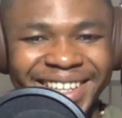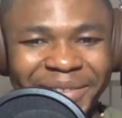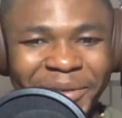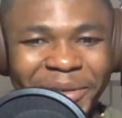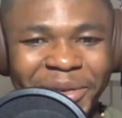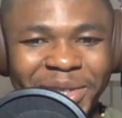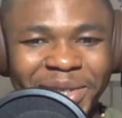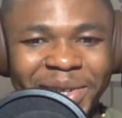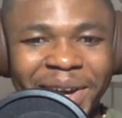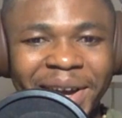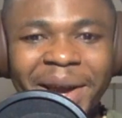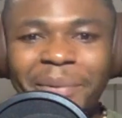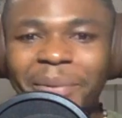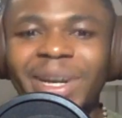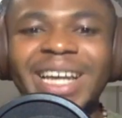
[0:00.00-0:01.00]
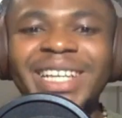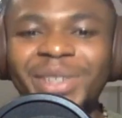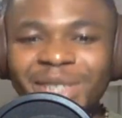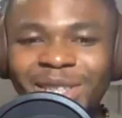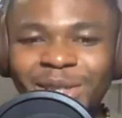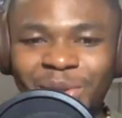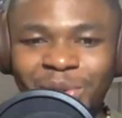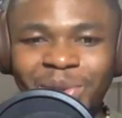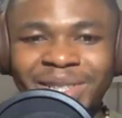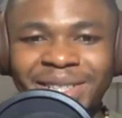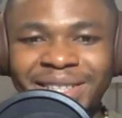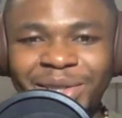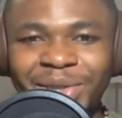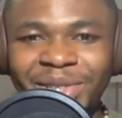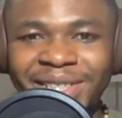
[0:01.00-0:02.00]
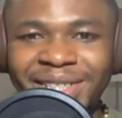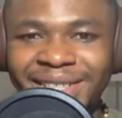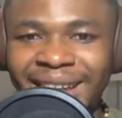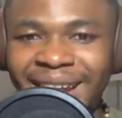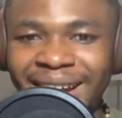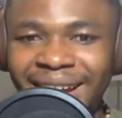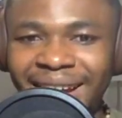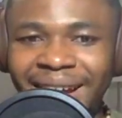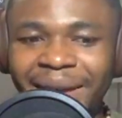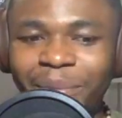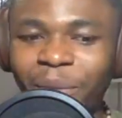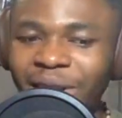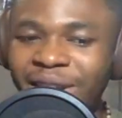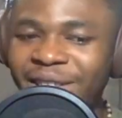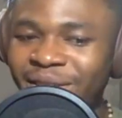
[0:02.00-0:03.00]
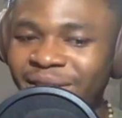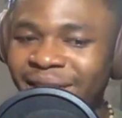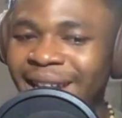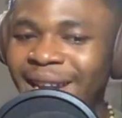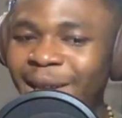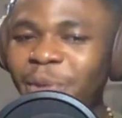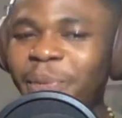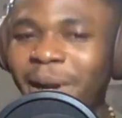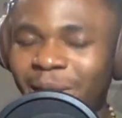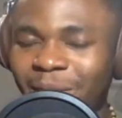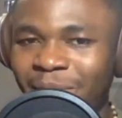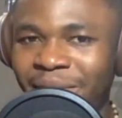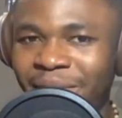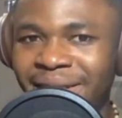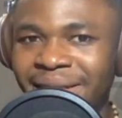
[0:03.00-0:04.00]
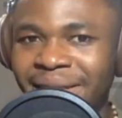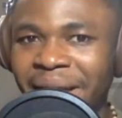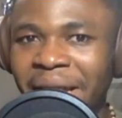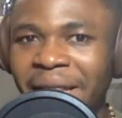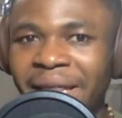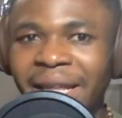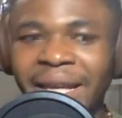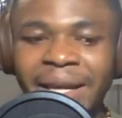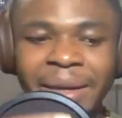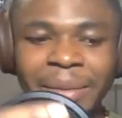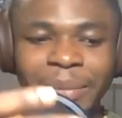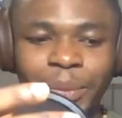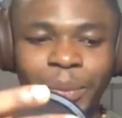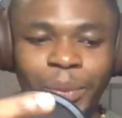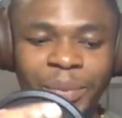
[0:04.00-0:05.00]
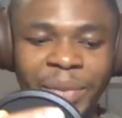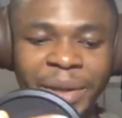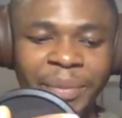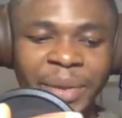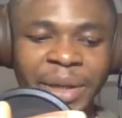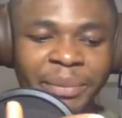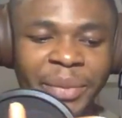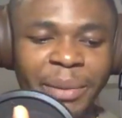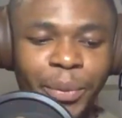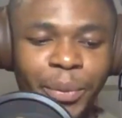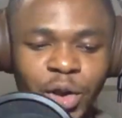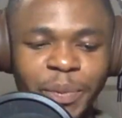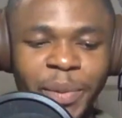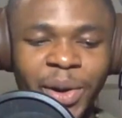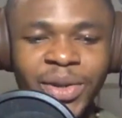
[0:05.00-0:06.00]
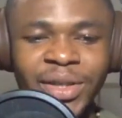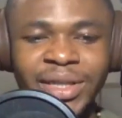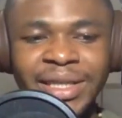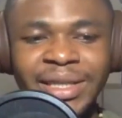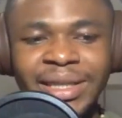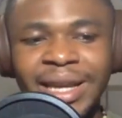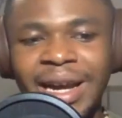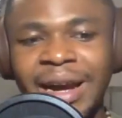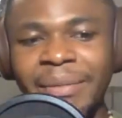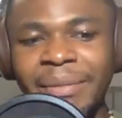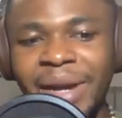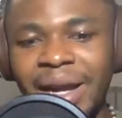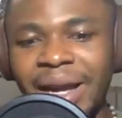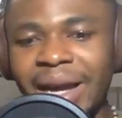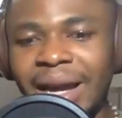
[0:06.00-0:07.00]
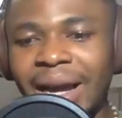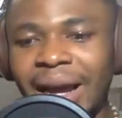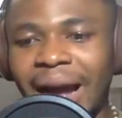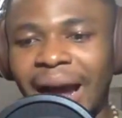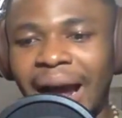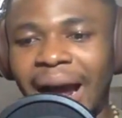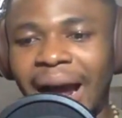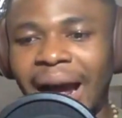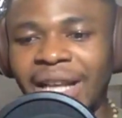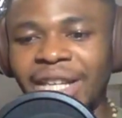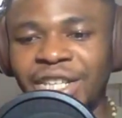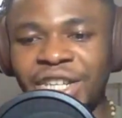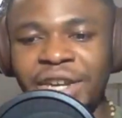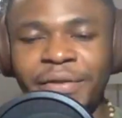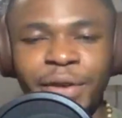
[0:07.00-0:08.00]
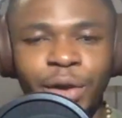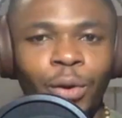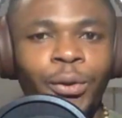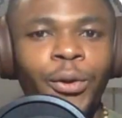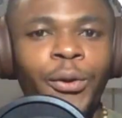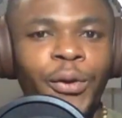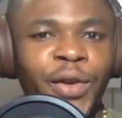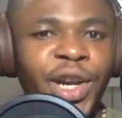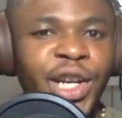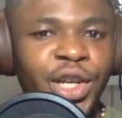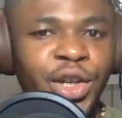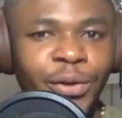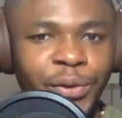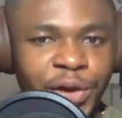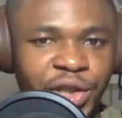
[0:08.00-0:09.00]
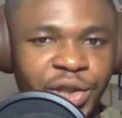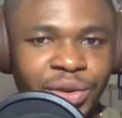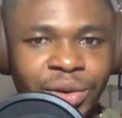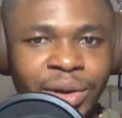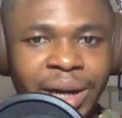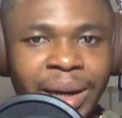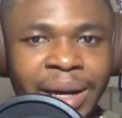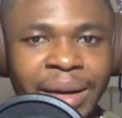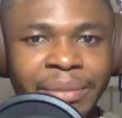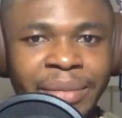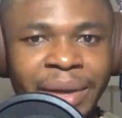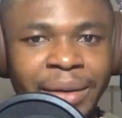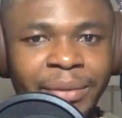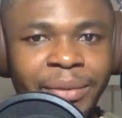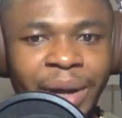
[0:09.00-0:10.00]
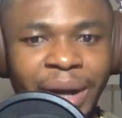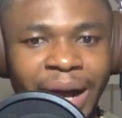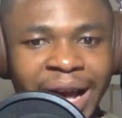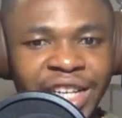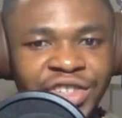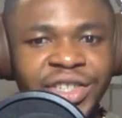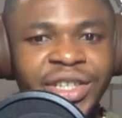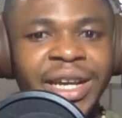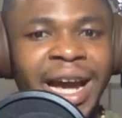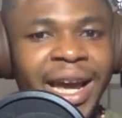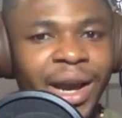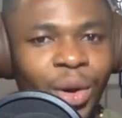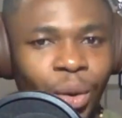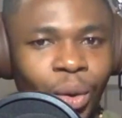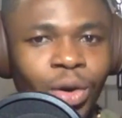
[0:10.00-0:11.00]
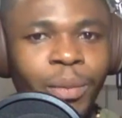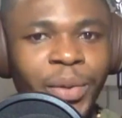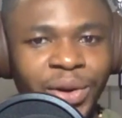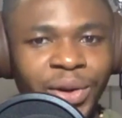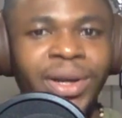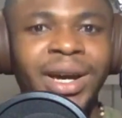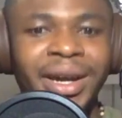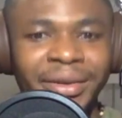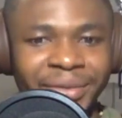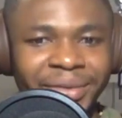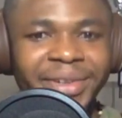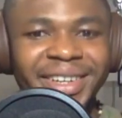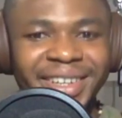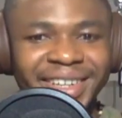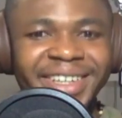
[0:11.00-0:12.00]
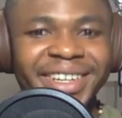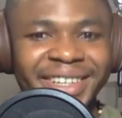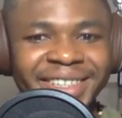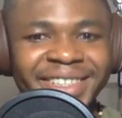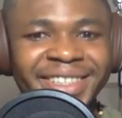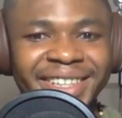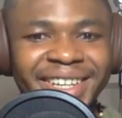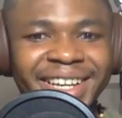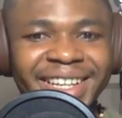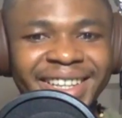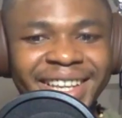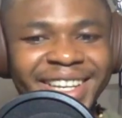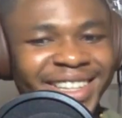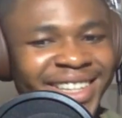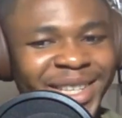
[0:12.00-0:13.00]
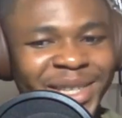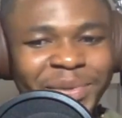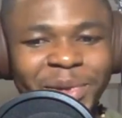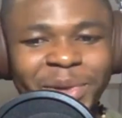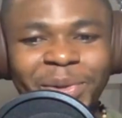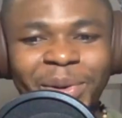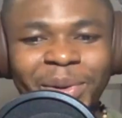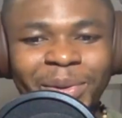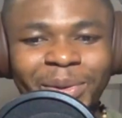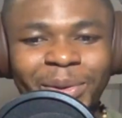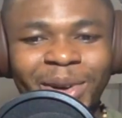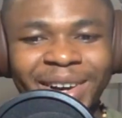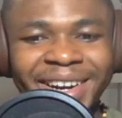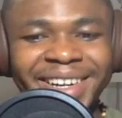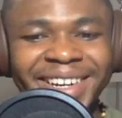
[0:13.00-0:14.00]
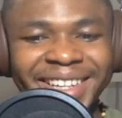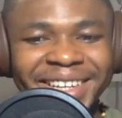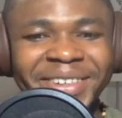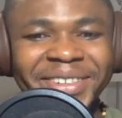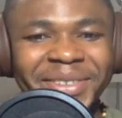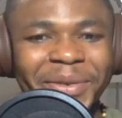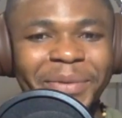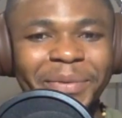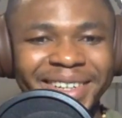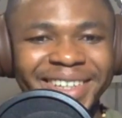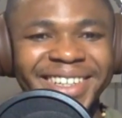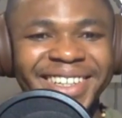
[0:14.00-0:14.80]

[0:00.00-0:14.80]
in future. But that's not the truth. The truth is like money is just a little part of it. The be, being prosperous is um, achieving or fulfilling your vision and um, answering the higher call upon your life. Yes thank, thanks yeah. for, for clearing that out for me.